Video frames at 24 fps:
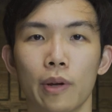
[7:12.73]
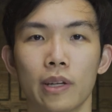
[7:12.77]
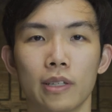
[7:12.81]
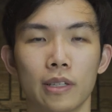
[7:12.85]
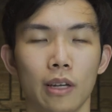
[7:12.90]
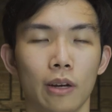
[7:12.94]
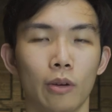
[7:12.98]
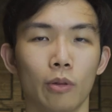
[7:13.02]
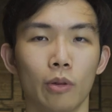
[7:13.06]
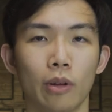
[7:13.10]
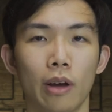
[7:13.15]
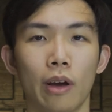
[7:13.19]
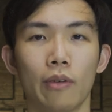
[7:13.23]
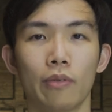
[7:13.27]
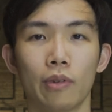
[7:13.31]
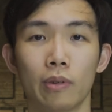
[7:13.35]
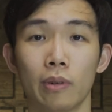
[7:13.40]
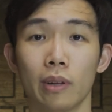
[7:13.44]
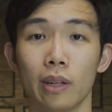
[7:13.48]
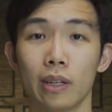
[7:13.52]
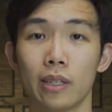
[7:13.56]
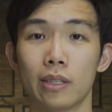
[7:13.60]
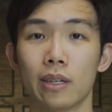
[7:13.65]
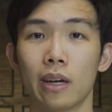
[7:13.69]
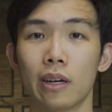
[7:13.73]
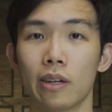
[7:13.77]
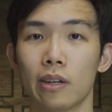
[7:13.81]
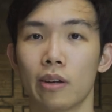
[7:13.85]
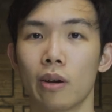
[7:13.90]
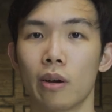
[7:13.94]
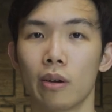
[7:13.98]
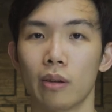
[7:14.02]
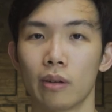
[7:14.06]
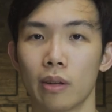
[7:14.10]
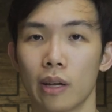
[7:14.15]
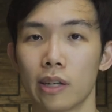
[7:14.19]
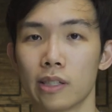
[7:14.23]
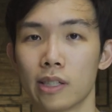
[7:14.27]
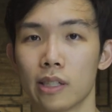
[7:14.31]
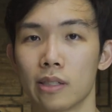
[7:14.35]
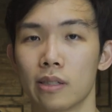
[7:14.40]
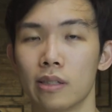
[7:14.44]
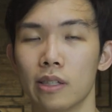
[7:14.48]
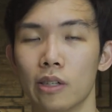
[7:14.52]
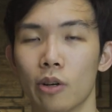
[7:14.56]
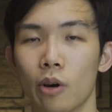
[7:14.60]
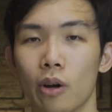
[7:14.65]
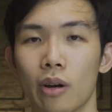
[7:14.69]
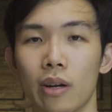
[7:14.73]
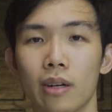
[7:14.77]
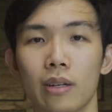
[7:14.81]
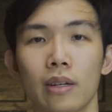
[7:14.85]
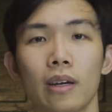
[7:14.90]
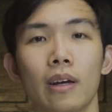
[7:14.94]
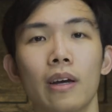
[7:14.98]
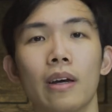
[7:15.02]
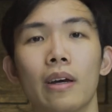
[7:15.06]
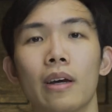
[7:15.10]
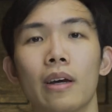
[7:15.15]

because I only have a really tiny S S D on it.